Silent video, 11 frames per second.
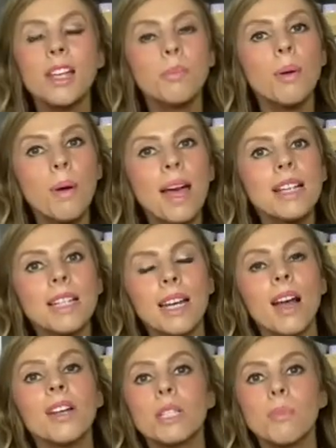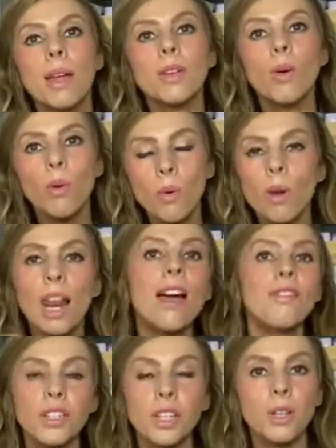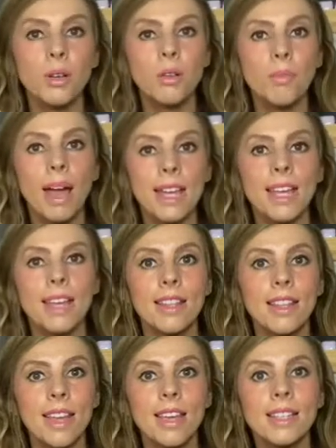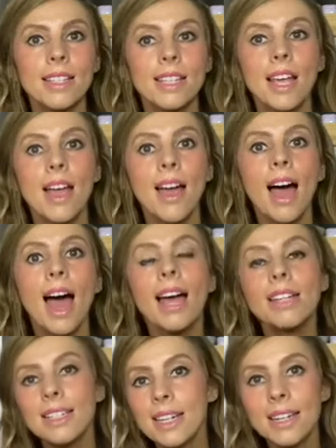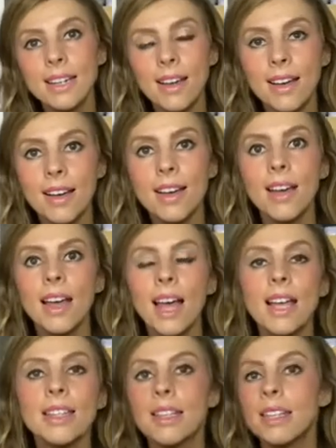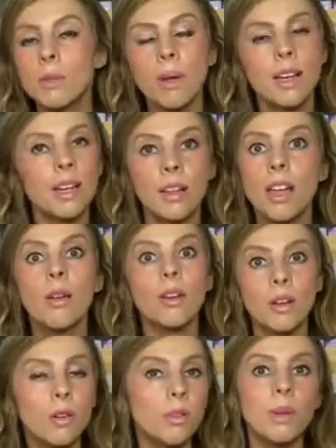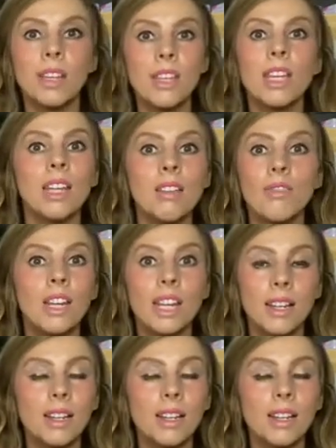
but basically I spent all afternoon making this had dinner and then spent a good bit of the evening.